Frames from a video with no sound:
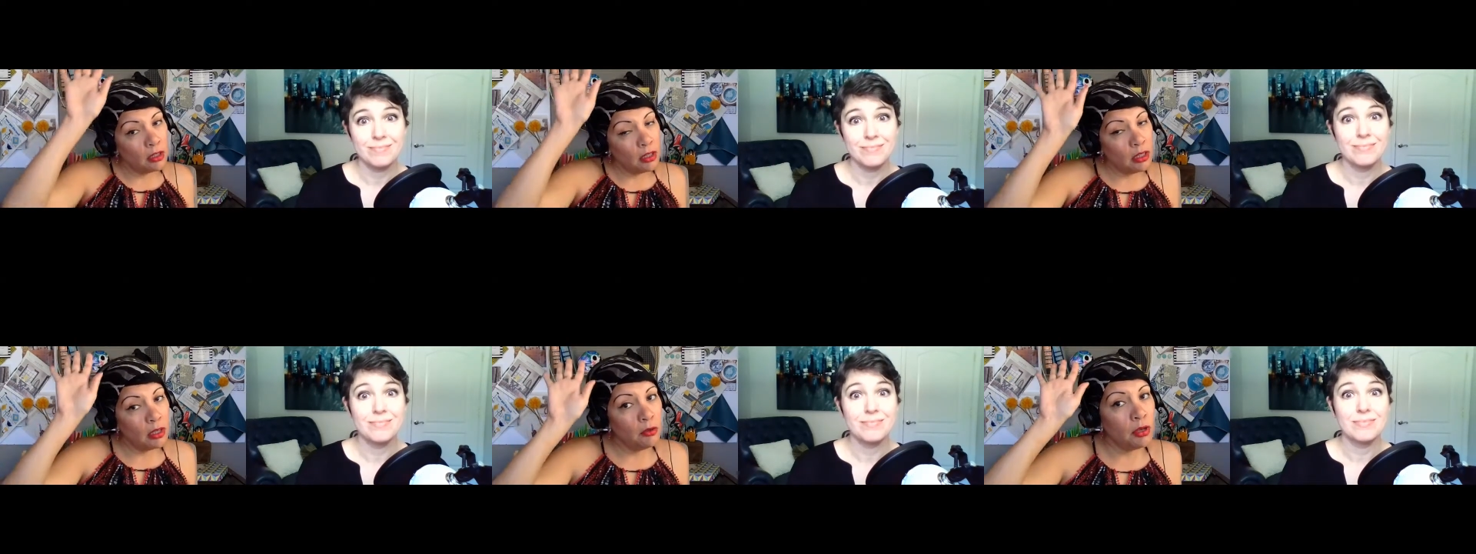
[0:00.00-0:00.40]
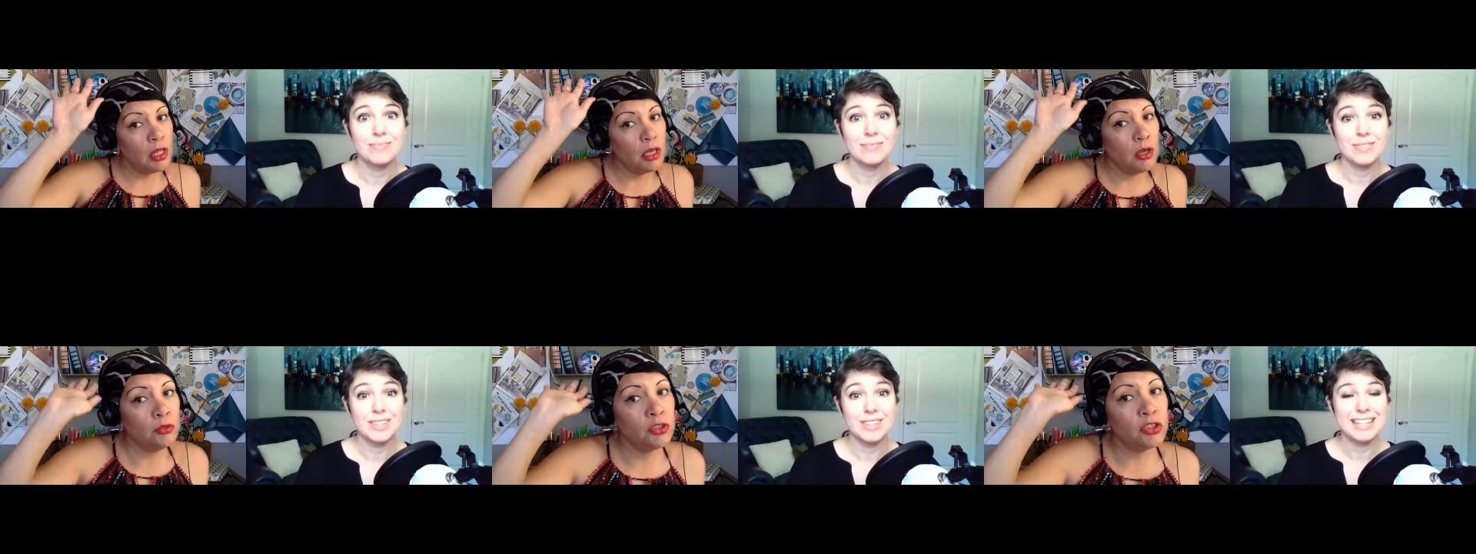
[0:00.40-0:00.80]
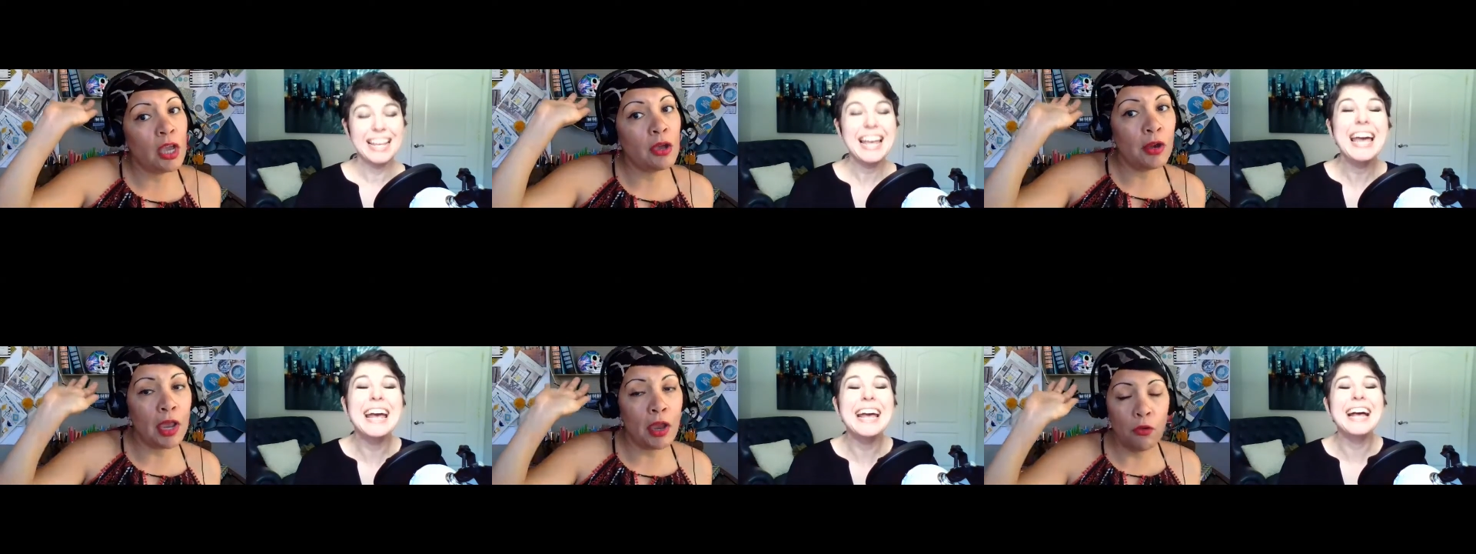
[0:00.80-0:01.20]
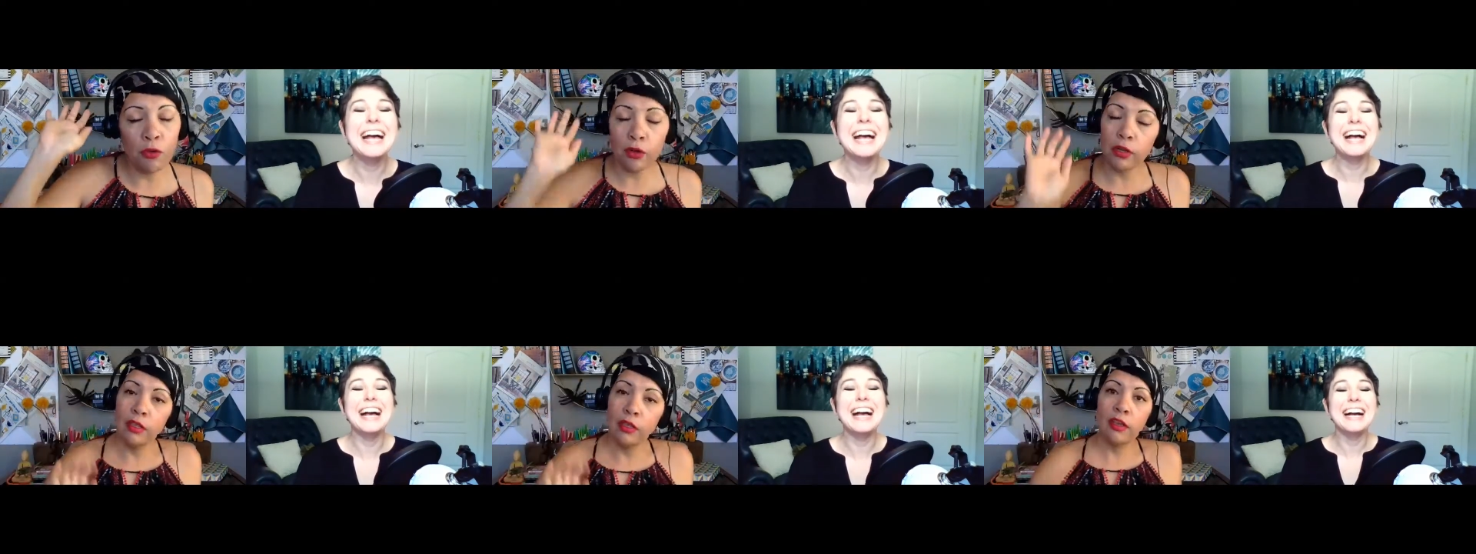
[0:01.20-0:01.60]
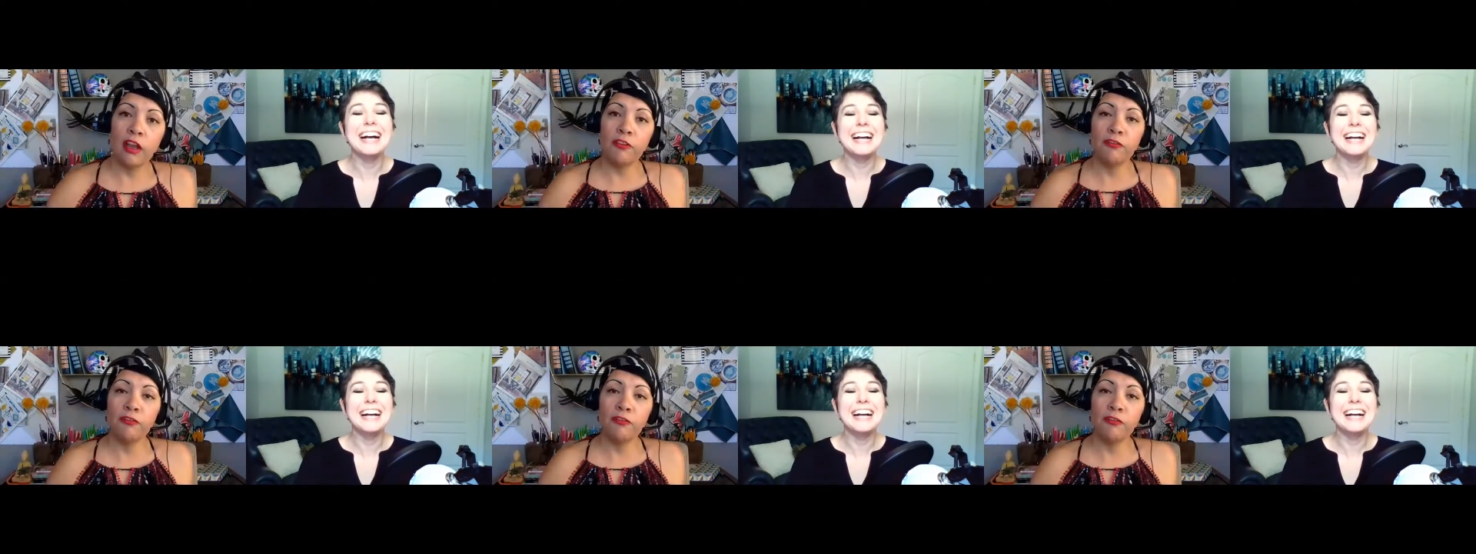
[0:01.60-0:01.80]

Speaker 1: Hello, hello, shout out. our